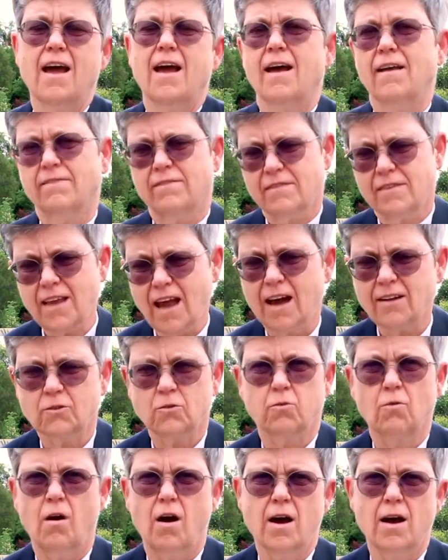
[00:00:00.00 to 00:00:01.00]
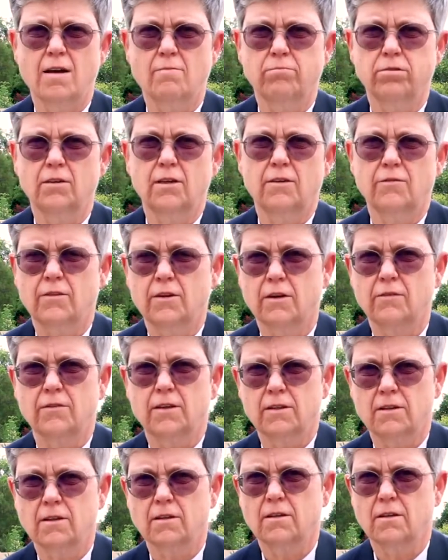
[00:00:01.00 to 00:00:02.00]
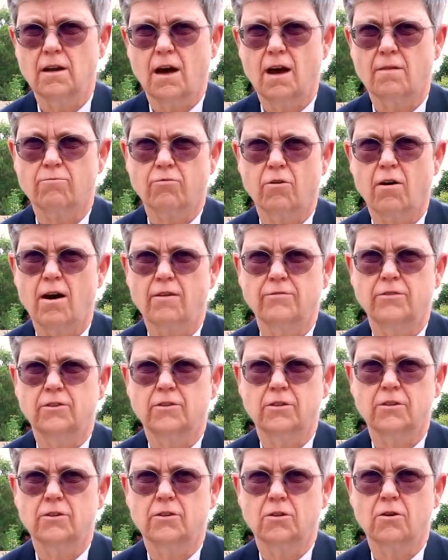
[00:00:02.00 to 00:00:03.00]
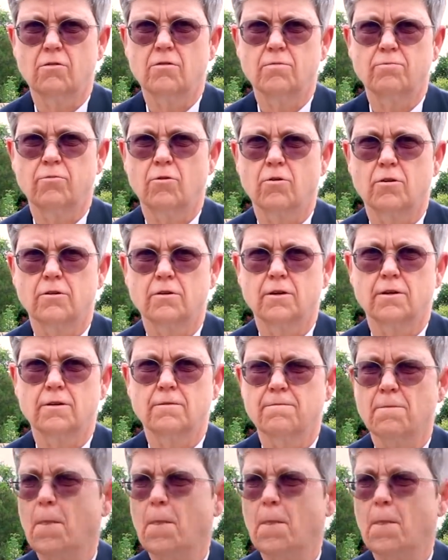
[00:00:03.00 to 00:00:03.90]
And that's why I believe giving to the nonprofits is so important.